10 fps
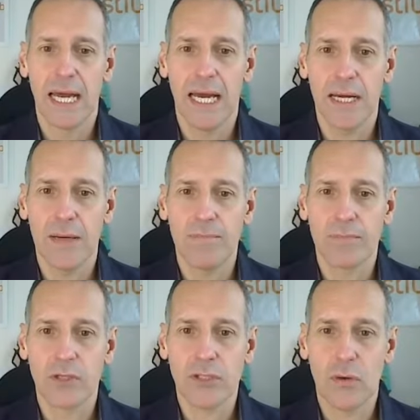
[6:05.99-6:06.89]

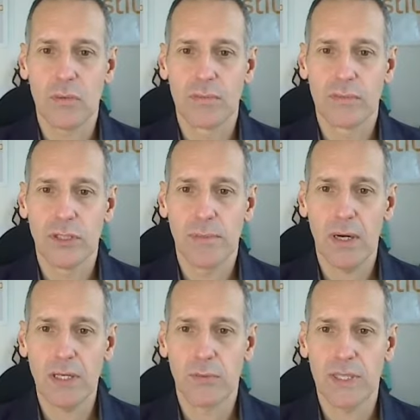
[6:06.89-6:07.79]
So to be
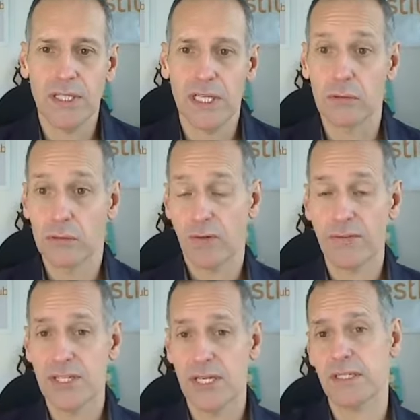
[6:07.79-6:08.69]
honest, we're still
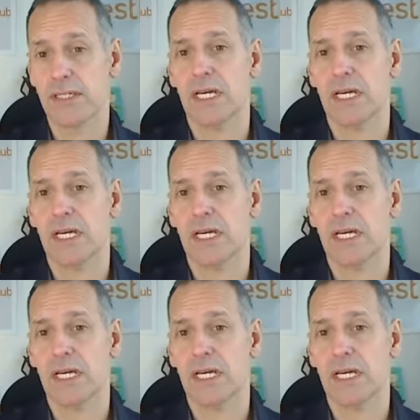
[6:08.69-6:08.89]
novices,